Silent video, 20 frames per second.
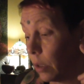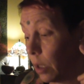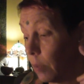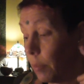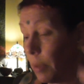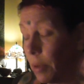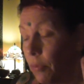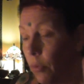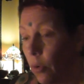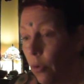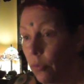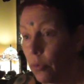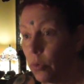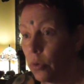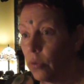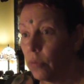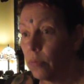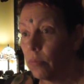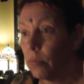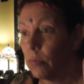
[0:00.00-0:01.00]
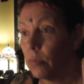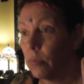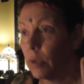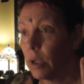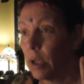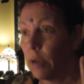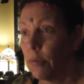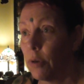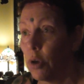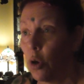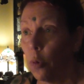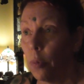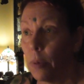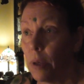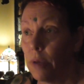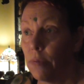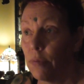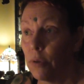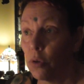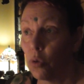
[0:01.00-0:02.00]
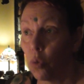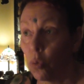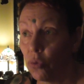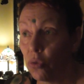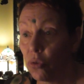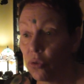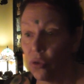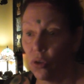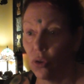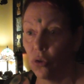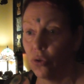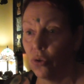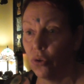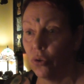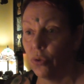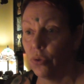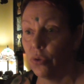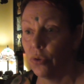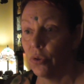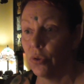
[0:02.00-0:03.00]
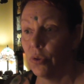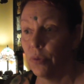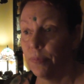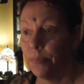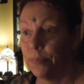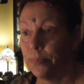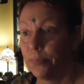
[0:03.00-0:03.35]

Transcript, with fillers: I mean, what would giving up even constitute?